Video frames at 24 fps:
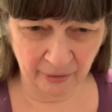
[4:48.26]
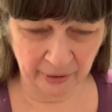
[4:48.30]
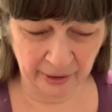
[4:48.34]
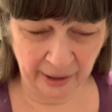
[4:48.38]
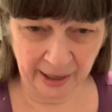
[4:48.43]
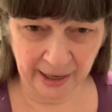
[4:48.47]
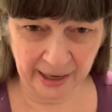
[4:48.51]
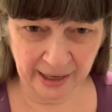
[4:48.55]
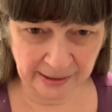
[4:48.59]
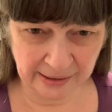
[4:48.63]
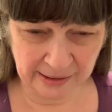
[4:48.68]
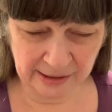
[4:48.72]
I
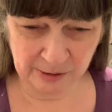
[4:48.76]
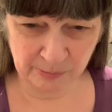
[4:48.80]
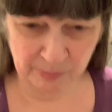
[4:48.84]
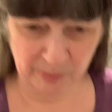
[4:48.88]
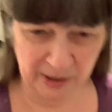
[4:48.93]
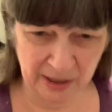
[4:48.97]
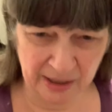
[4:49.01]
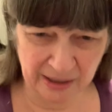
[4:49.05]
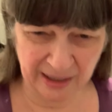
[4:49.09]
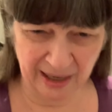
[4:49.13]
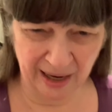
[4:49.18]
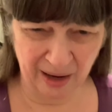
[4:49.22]
hate to
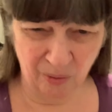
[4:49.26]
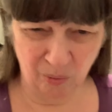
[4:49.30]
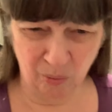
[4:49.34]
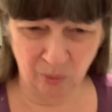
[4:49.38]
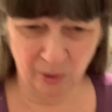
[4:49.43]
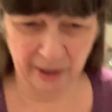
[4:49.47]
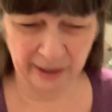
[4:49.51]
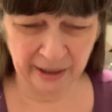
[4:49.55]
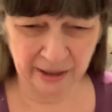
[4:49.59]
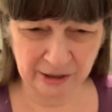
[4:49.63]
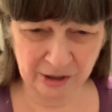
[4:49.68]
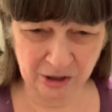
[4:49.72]
speak that
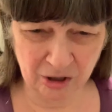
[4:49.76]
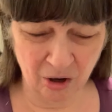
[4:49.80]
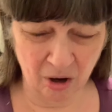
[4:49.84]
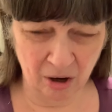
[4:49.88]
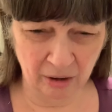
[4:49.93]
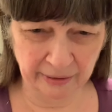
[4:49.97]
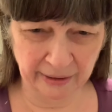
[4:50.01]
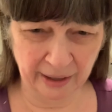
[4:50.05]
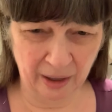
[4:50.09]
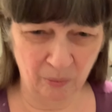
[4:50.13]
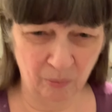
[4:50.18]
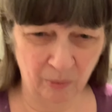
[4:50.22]
way and
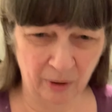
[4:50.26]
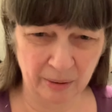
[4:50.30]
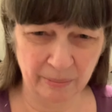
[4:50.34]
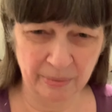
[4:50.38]
talk that way,